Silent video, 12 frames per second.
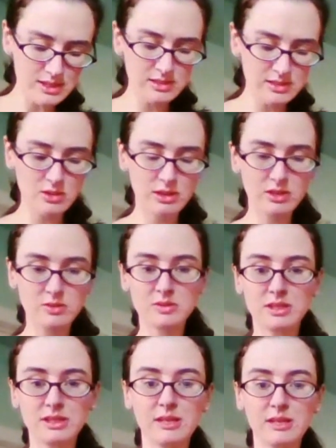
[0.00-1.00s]
So I used
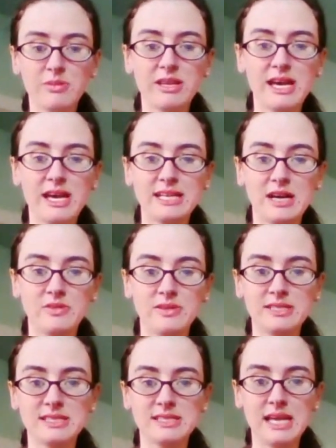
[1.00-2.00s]
a little bit of that down the
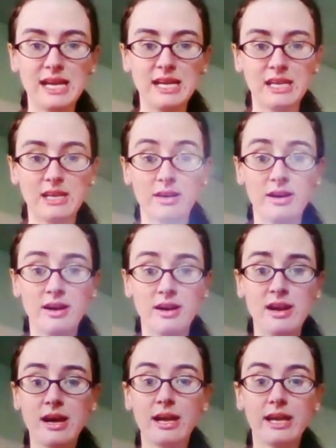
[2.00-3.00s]
side here.
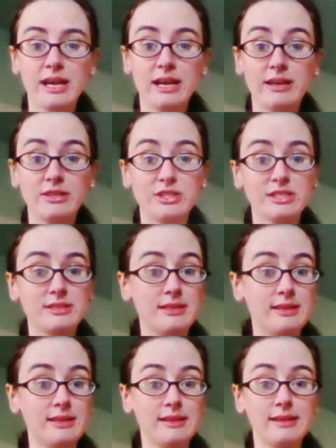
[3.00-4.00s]
Again, just
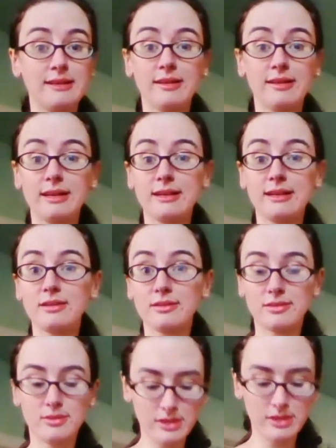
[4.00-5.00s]
cut and
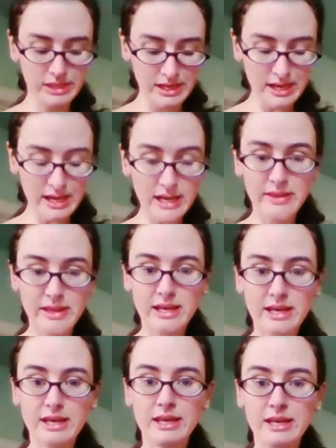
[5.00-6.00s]
glue. And
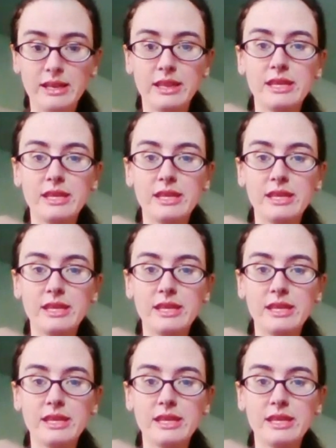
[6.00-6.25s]
then